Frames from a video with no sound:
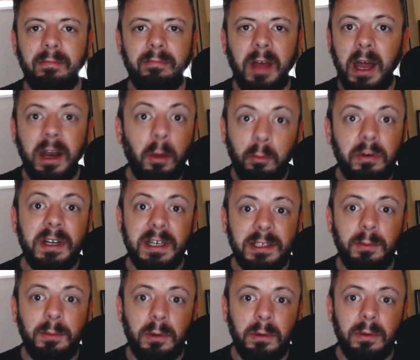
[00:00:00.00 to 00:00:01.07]
an
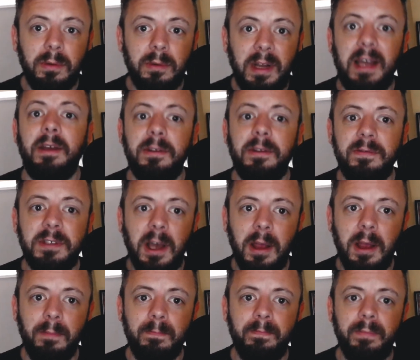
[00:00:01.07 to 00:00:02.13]
unpredictable length of time.